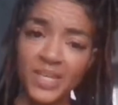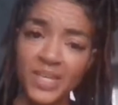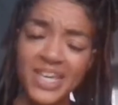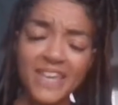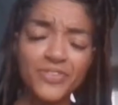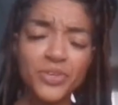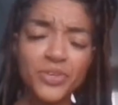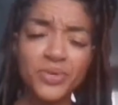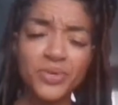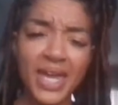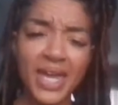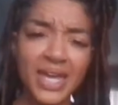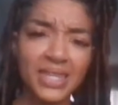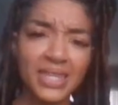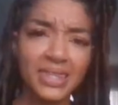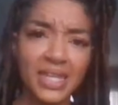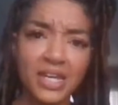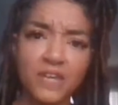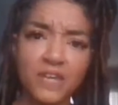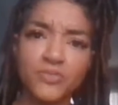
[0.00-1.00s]
If you
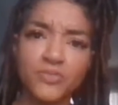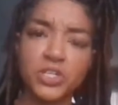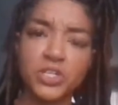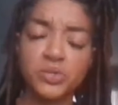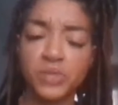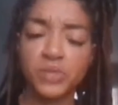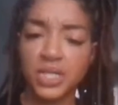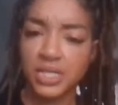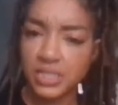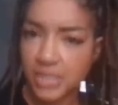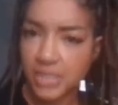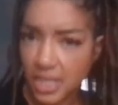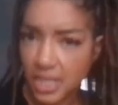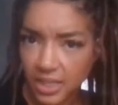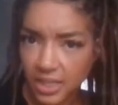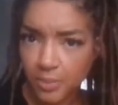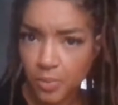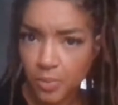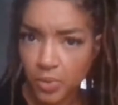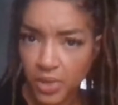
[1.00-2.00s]
can't think of a unique
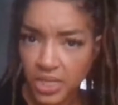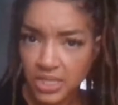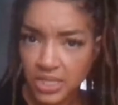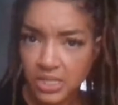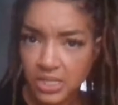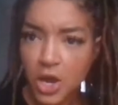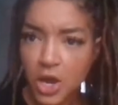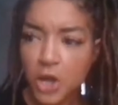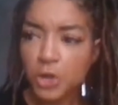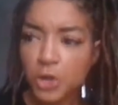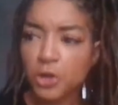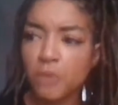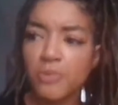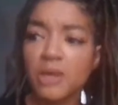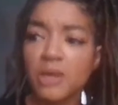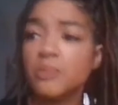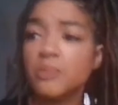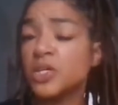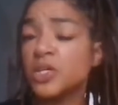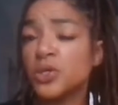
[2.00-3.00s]
selling point, or
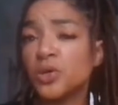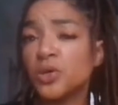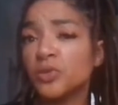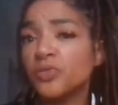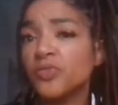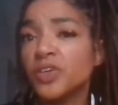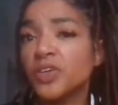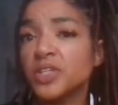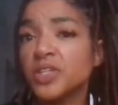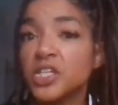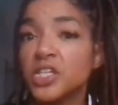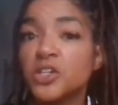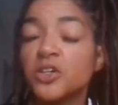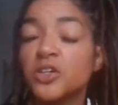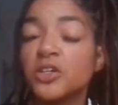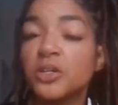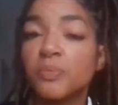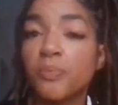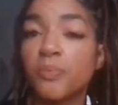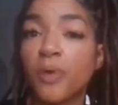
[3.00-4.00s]
maybe you don't feel that
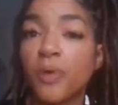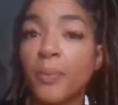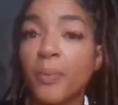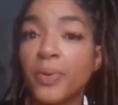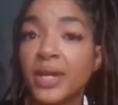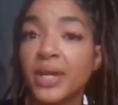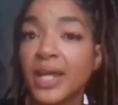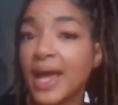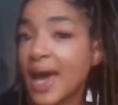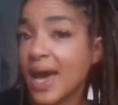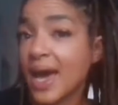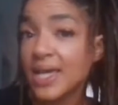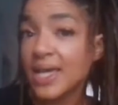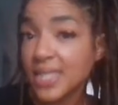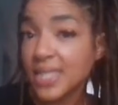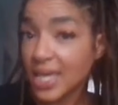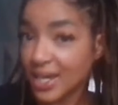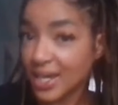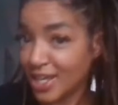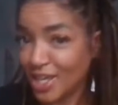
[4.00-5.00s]
your property has
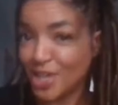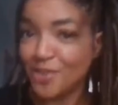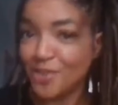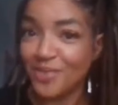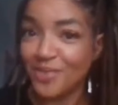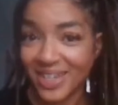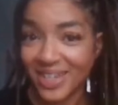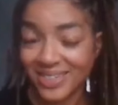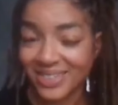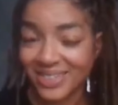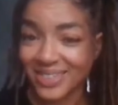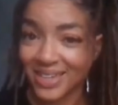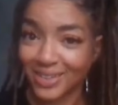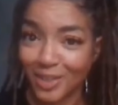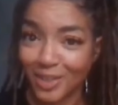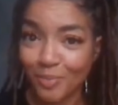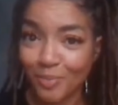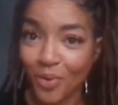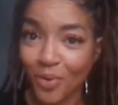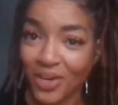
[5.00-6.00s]
any unique
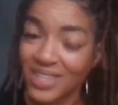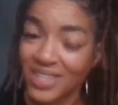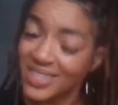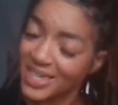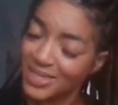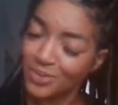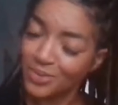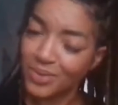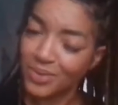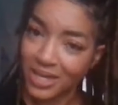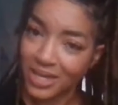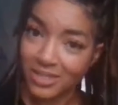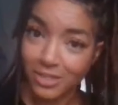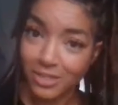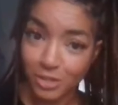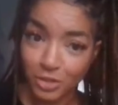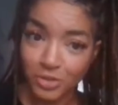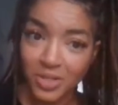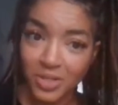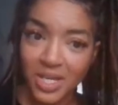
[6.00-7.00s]
selling points, that's okay
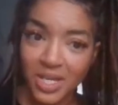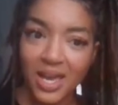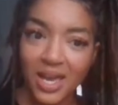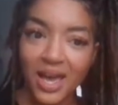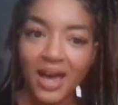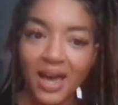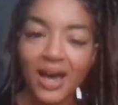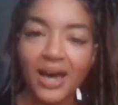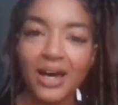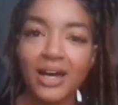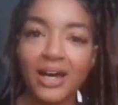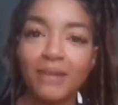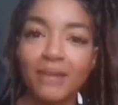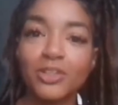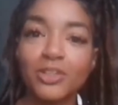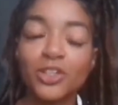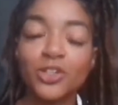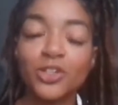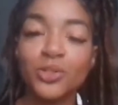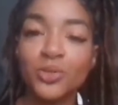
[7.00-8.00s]
too.
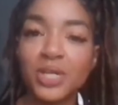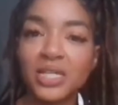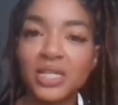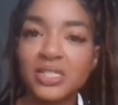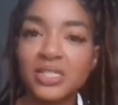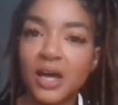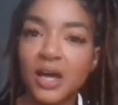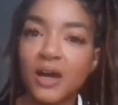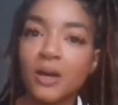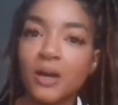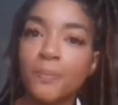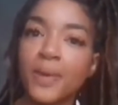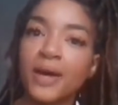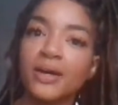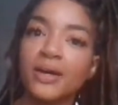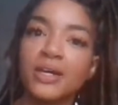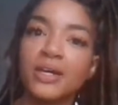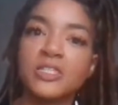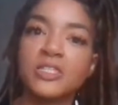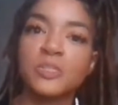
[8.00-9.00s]
You can talk
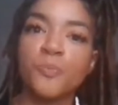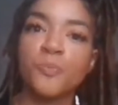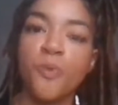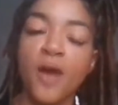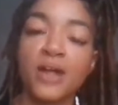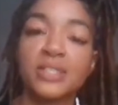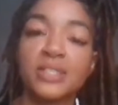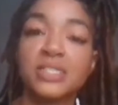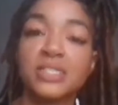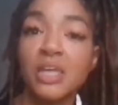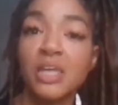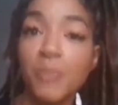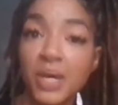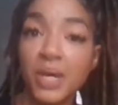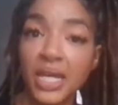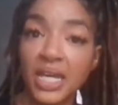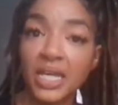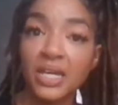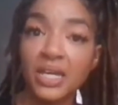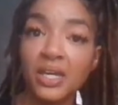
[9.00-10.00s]
about its
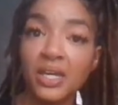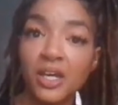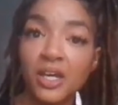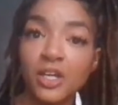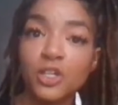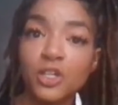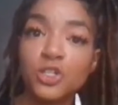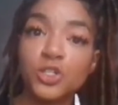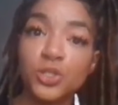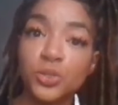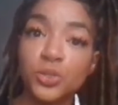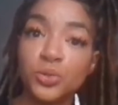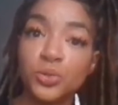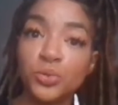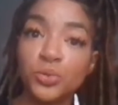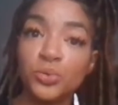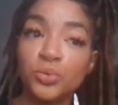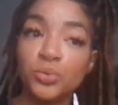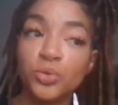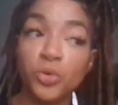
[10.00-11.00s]
proximity
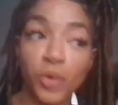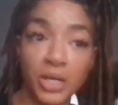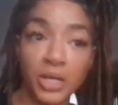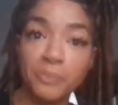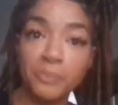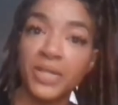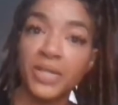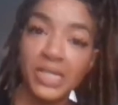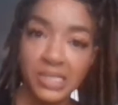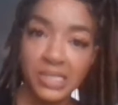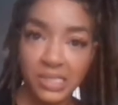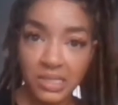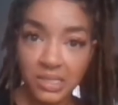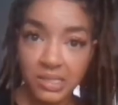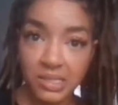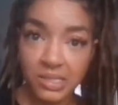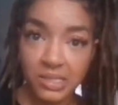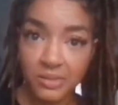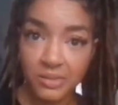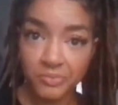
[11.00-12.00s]
to great
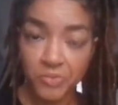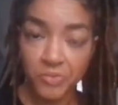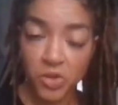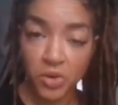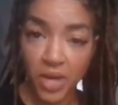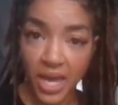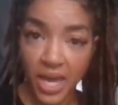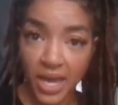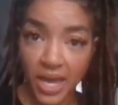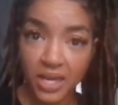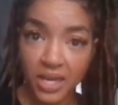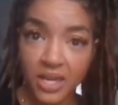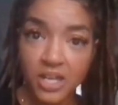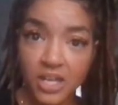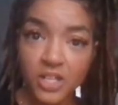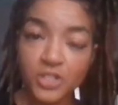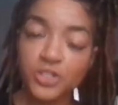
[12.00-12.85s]
places, okay?